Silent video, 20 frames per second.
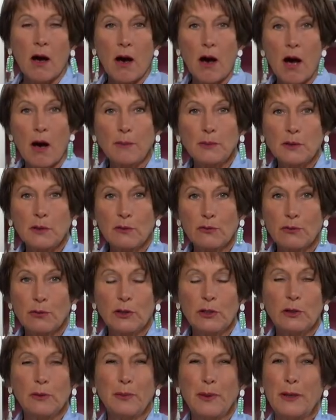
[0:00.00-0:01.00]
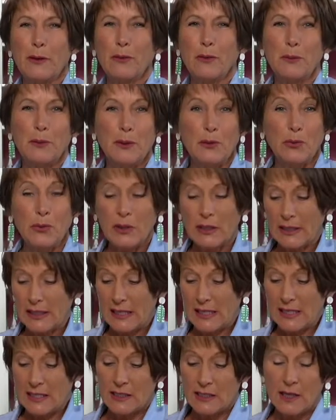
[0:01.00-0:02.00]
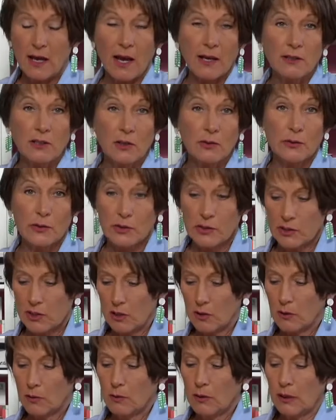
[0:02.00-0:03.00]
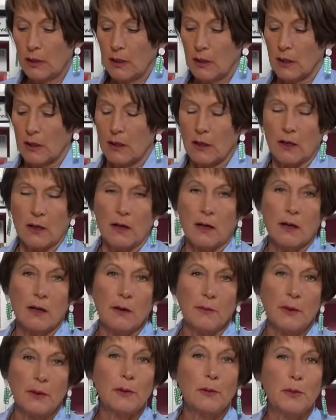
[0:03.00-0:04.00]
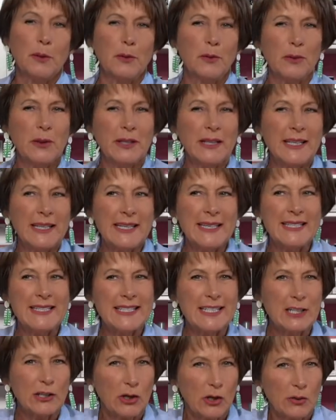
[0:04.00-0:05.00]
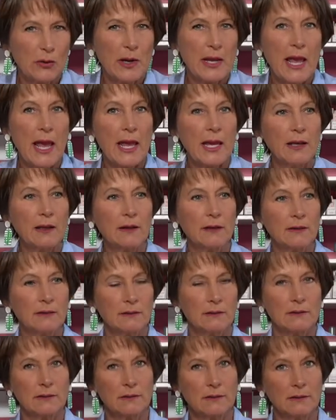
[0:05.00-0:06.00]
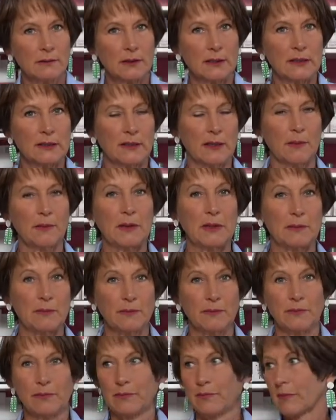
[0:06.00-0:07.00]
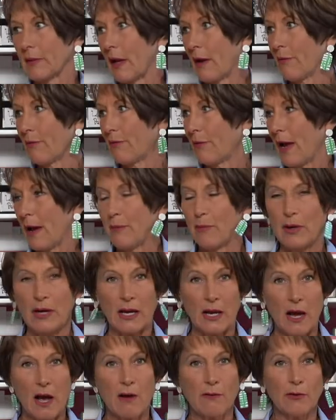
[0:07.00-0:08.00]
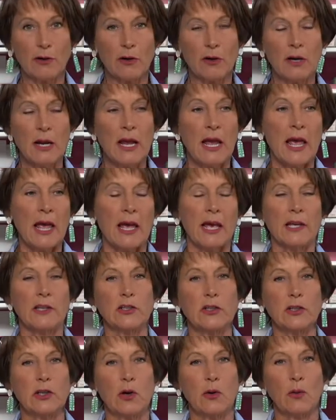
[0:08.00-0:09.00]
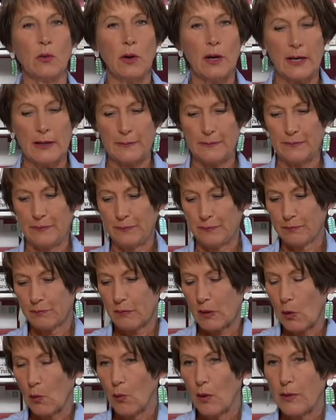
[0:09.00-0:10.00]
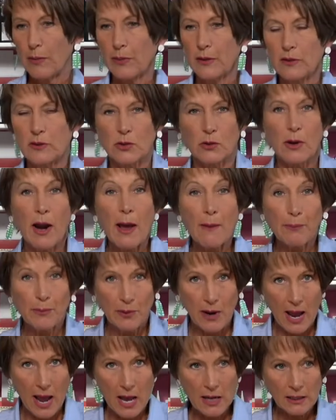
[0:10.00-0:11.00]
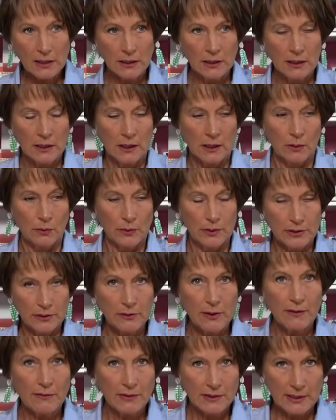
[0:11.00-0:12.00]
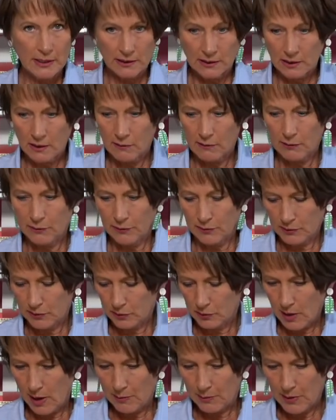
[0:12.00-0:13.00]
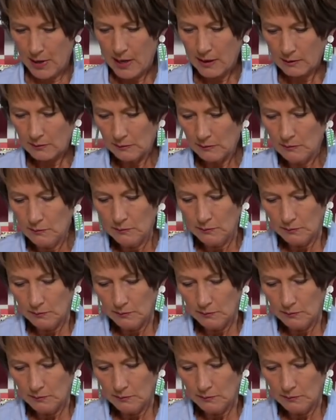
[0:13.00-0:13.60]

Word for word: option for you. But it would be really easy. I don't sew, uh, but it would be really easy to create. I mean, a fabric cover, and you know, um, with the scrap rack, we do have a dust cover for the scrap rack.